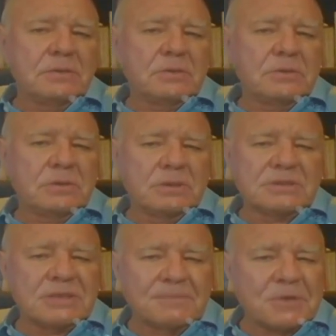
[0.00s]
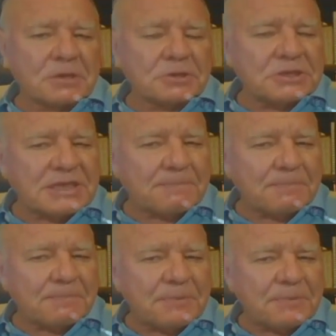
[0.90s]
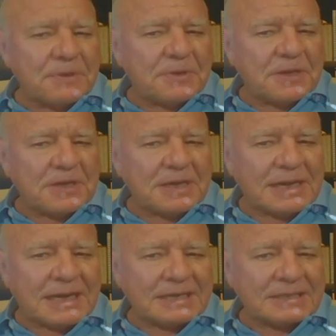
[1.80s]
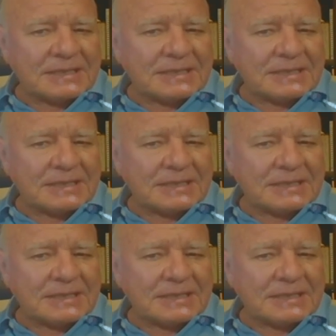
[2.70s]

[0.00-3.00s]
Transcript: Right. In some countries, they're penalized.